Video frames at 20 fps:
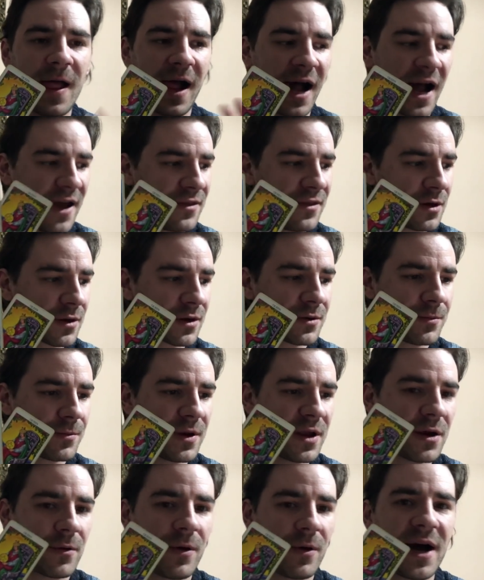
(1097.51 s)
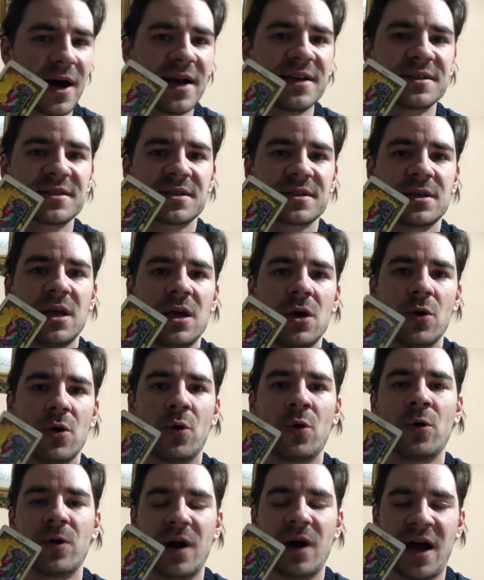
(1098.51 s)
either career wise
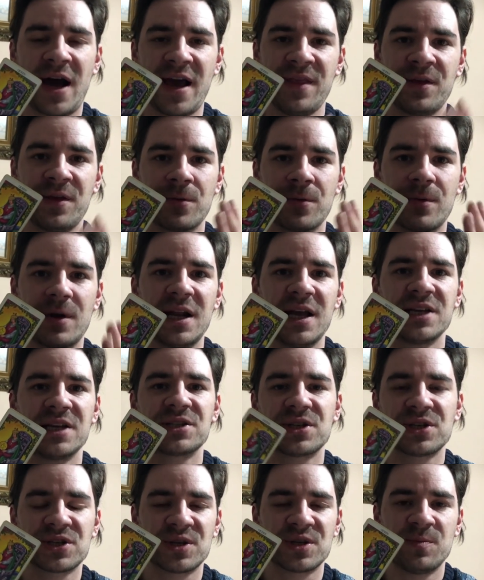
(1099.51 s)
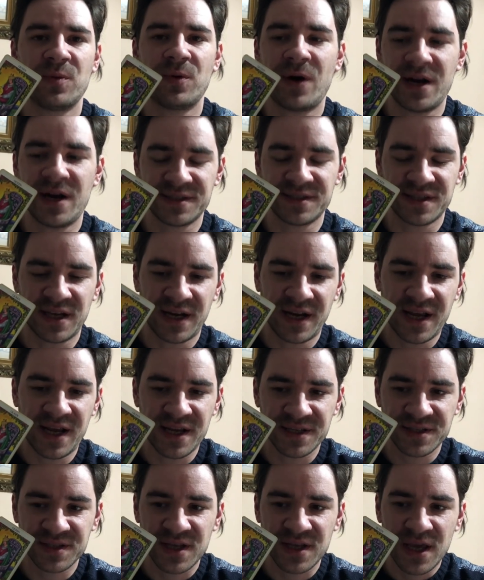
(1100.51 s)
or either relationship wise, that
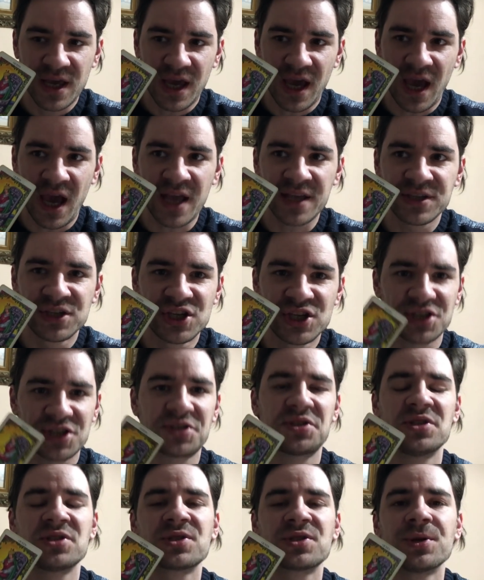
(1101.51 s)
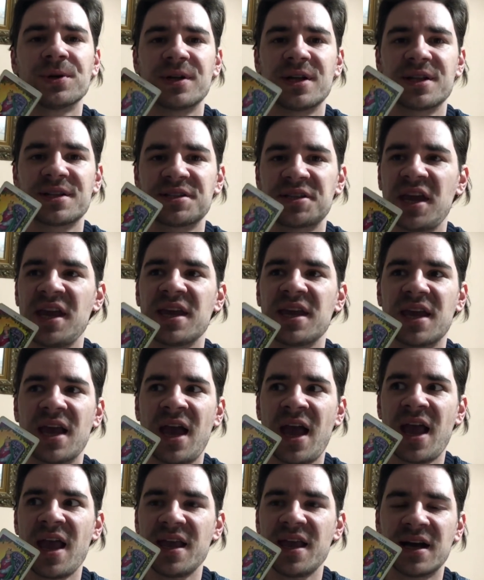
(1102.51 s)
is it just is gonna take
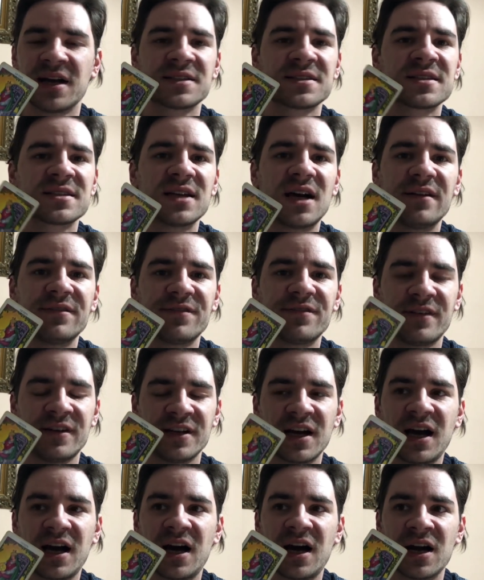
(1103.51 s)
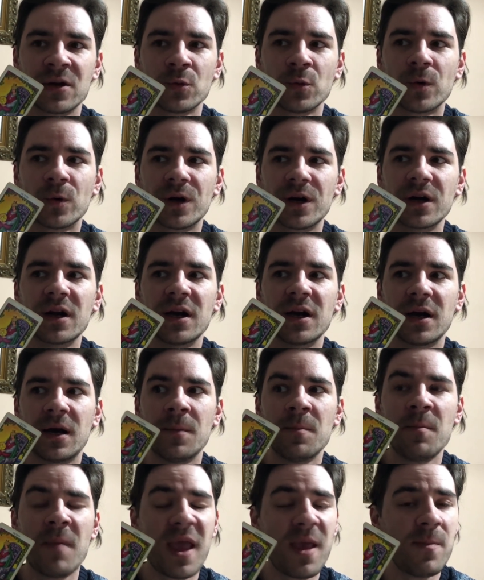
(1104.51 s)
a, a tough and hard work
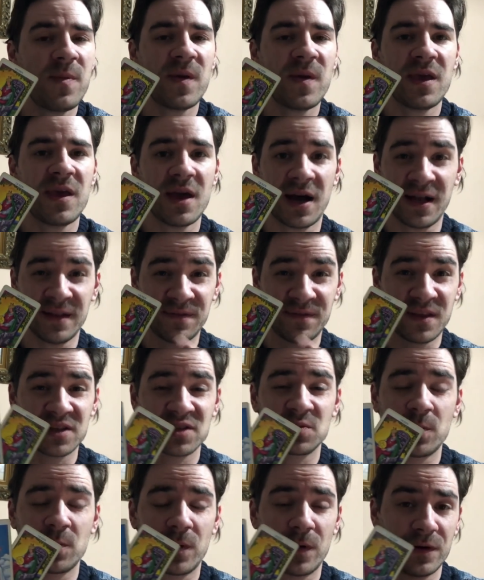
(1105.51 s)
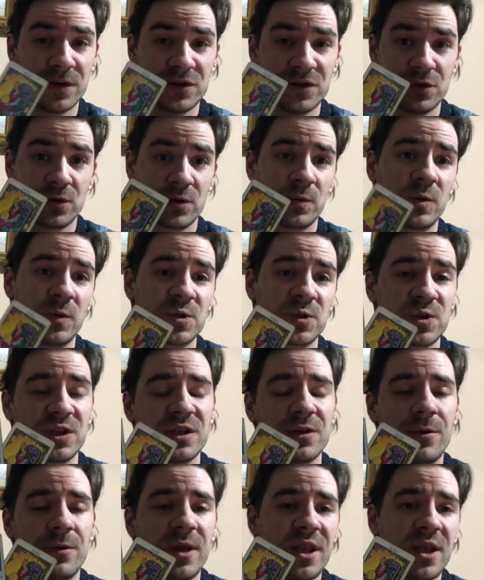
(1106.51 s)
maybe at this point you are watching
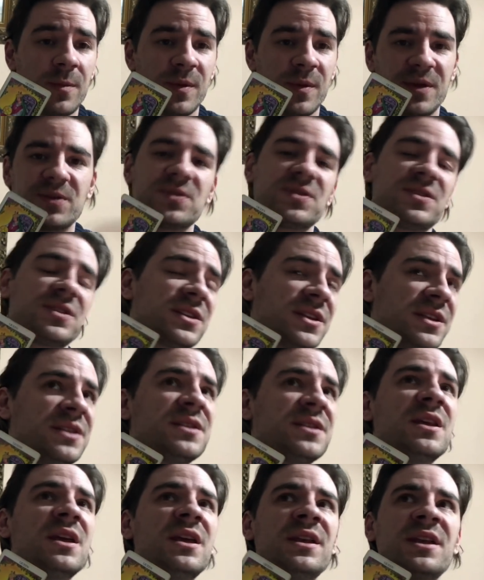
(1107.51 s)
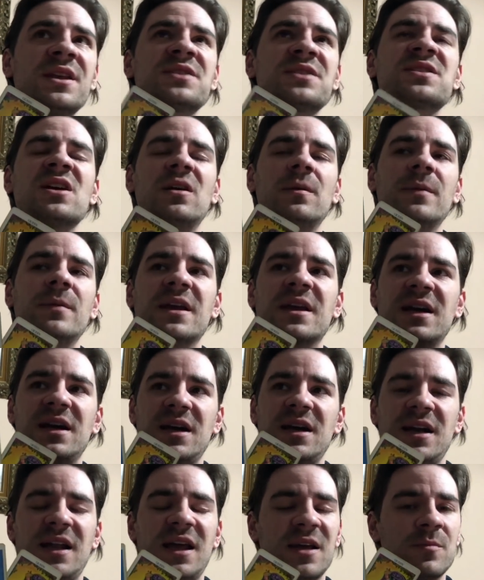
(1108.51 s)
the reading because it, it, it is coming
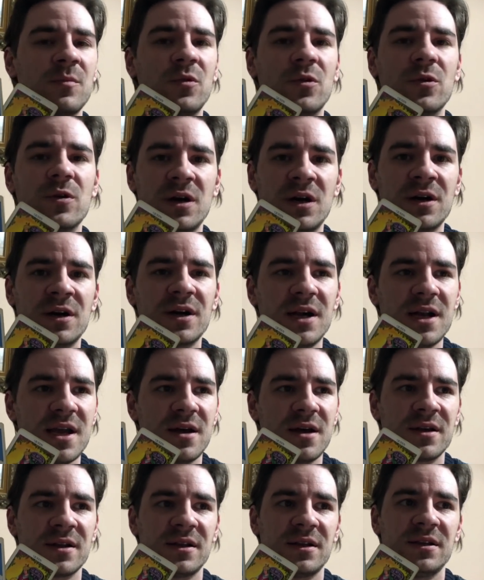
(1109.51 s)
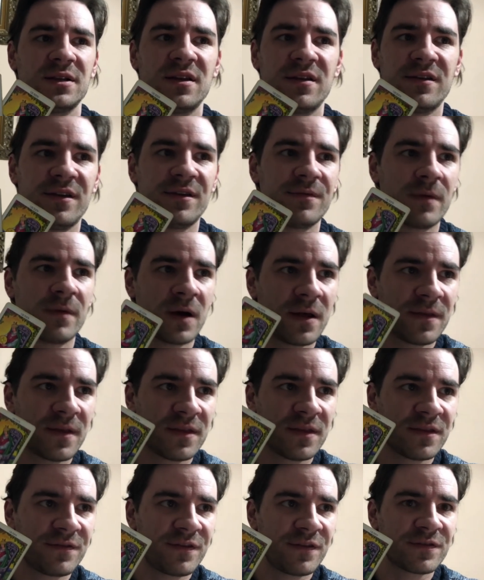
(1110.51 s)
kind of like more earlier than the uh,
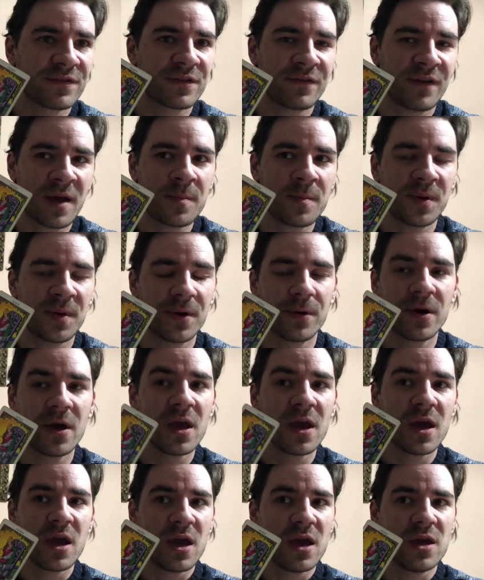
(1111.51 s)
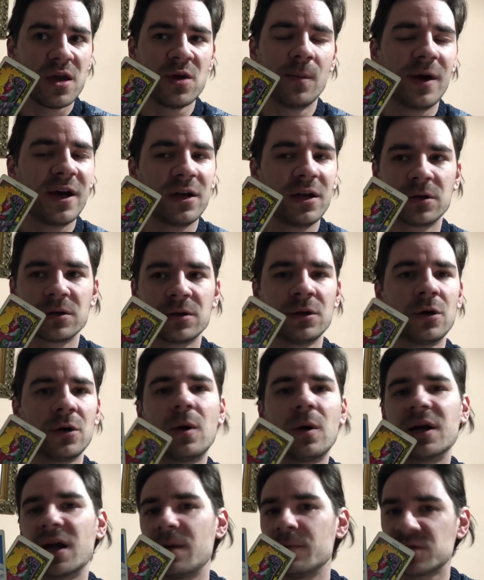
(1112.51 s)
than the 5th of april you might not know
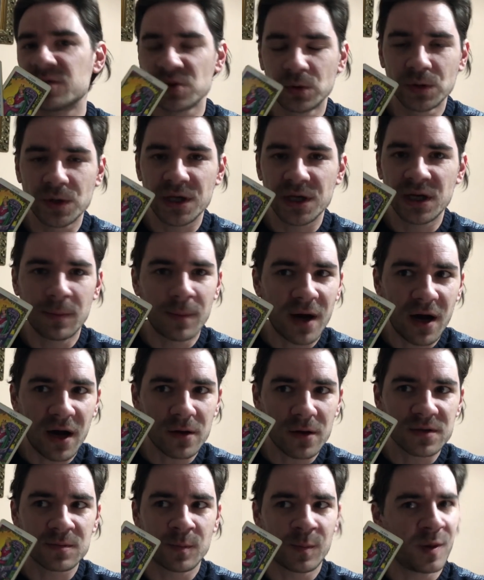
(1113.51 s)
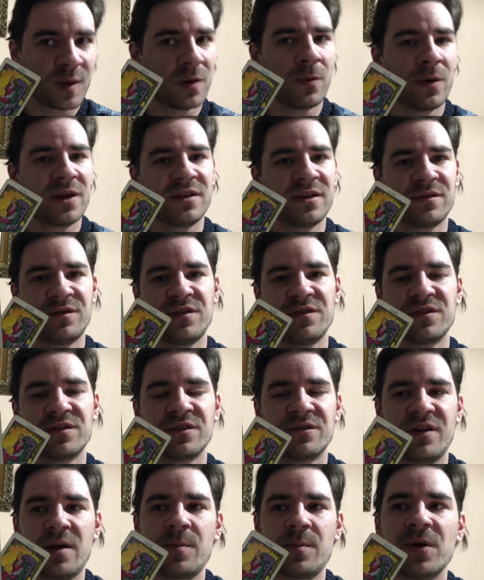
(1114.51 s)
what i'm talking about but when the 5th
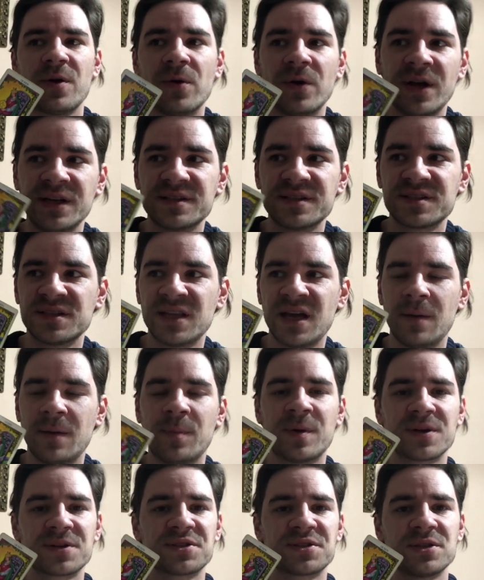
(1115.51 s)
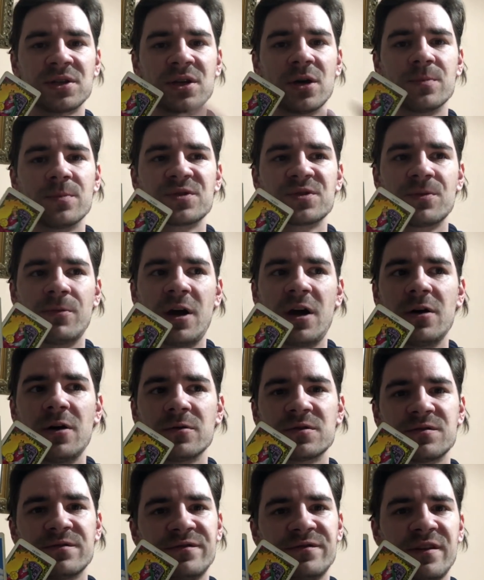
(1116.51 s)
of april hits and that person comes
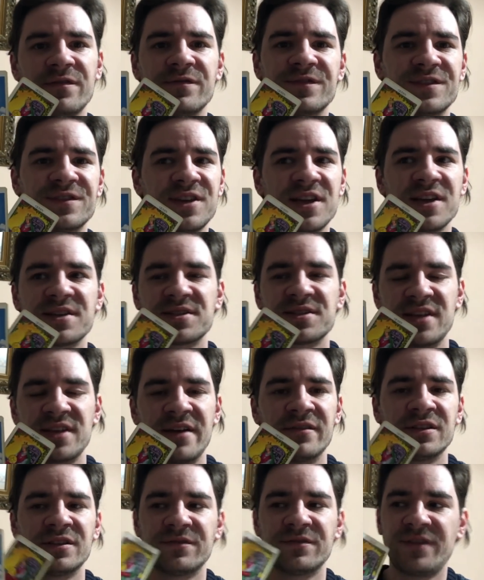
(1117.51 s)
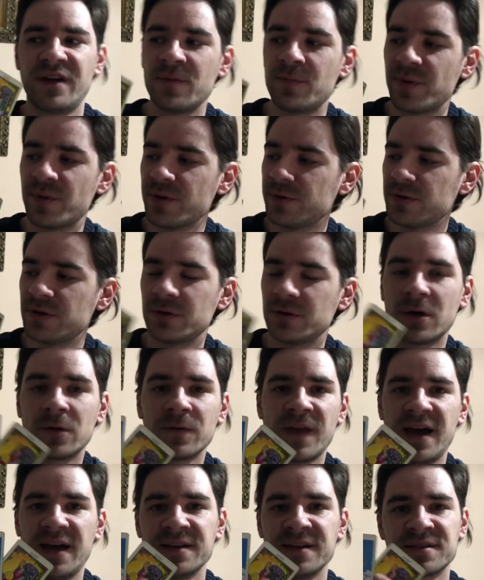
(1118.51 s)
around 5th 6th 7th of april you know
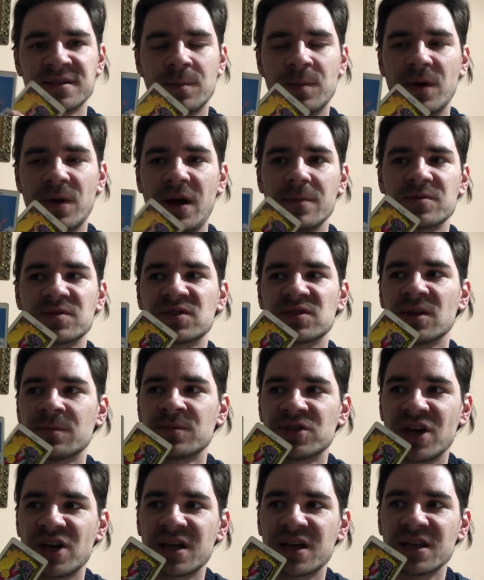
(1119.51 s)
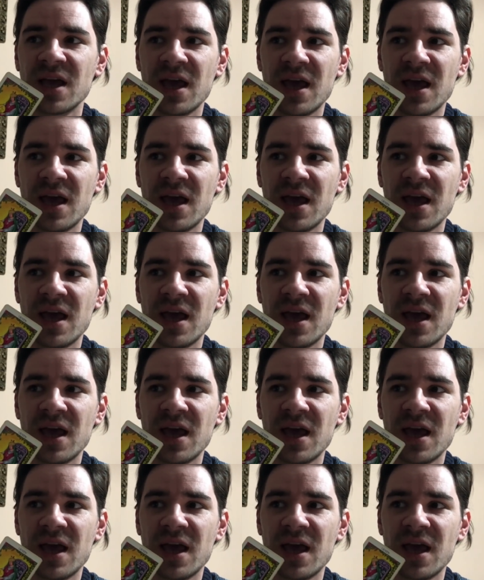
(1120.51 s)
that is the prime subject